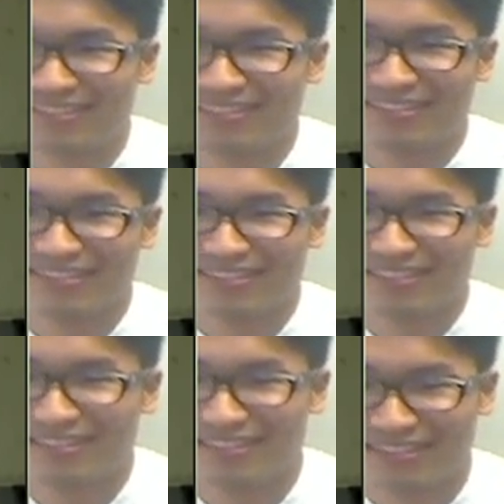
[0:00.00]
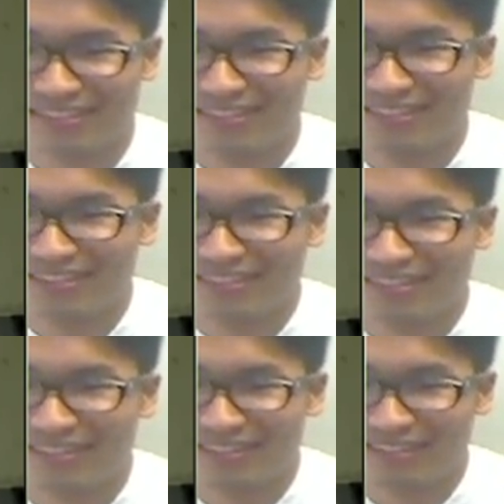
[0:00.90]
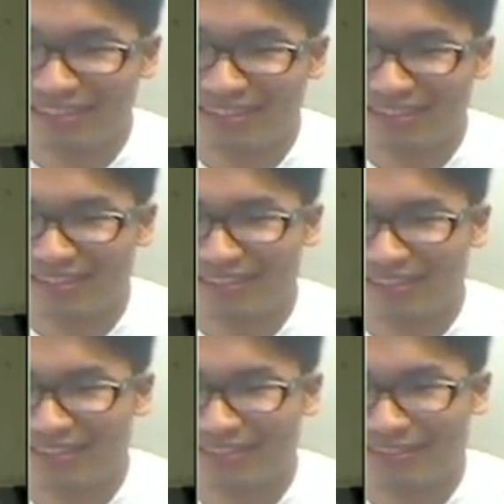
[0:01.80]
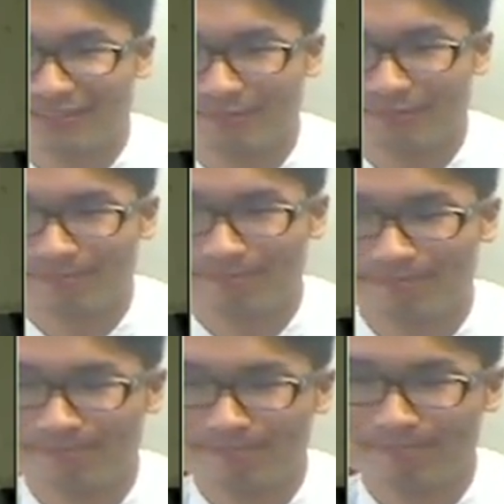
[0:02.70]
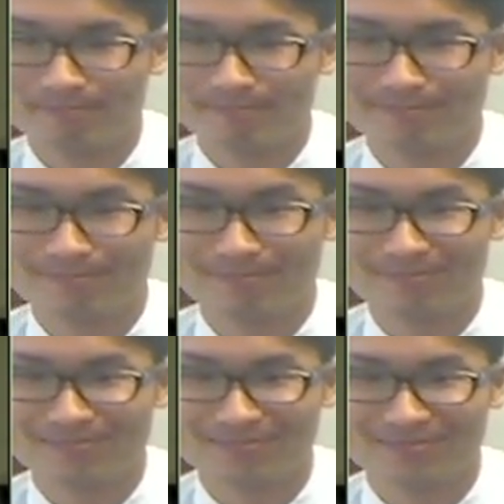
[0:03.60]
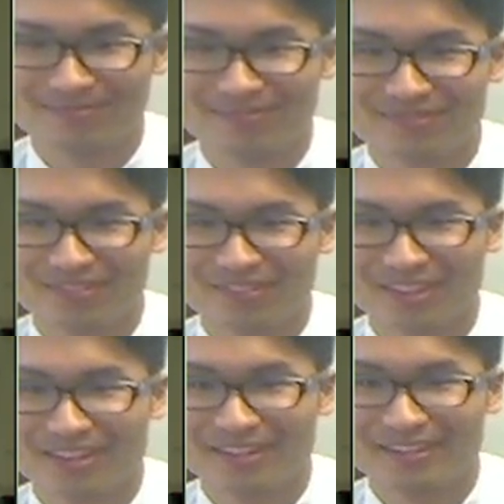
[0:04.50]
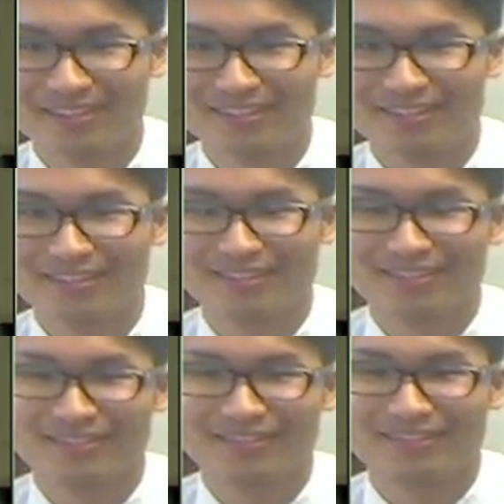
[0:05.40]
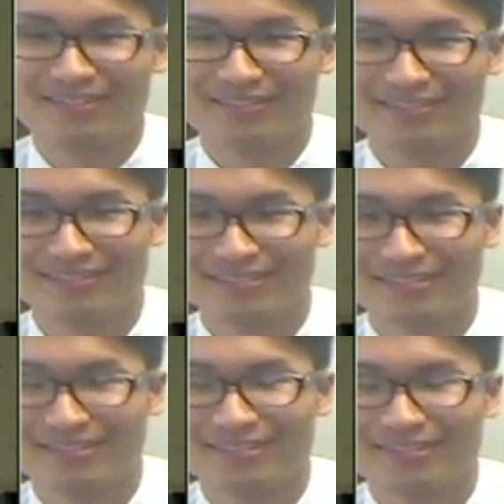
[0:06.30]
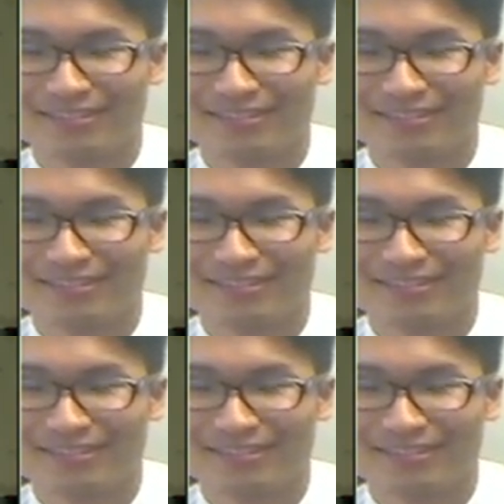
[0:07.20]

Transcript: This person isn't speaking.